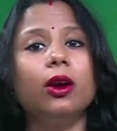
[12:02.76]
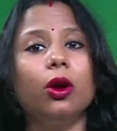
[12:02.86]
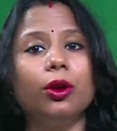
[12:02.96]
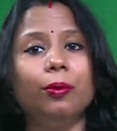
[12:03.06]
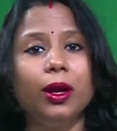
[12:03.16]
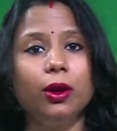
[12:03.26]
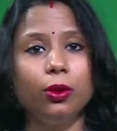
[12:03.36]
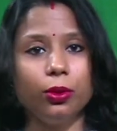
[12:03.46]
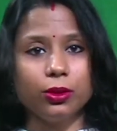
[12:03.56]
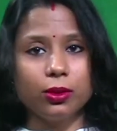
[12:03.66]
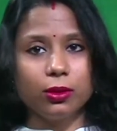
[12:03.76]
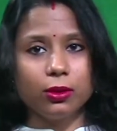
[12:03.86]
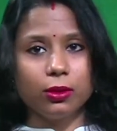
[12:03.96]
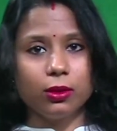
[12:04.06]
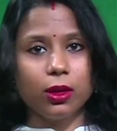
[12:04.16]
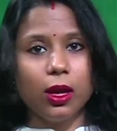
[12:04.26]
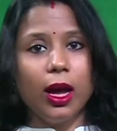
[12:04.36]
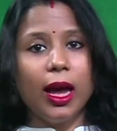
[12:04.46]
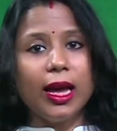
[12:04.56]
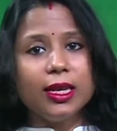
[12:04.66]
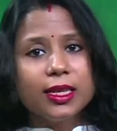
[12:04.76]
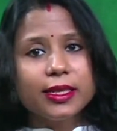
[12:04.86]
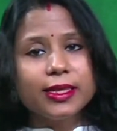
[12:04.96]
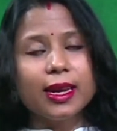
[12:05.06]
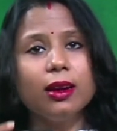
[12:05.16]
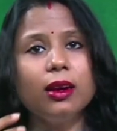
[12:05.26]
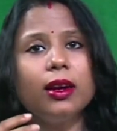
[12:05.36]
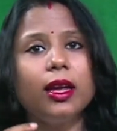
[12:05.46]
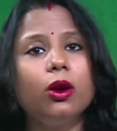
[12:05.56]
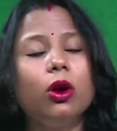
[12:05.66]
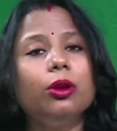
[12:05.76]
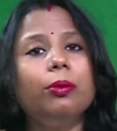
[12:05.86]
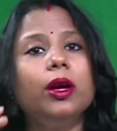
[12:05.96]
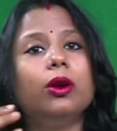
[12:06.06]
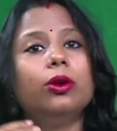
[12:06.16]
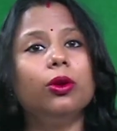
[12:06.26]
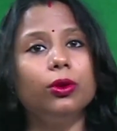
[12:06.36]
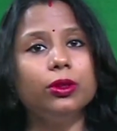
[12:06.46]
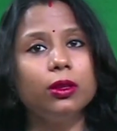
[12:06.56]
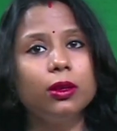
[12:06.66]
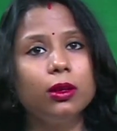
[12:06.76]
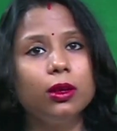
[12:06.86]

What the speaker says: economic growth, and this staggered economic growth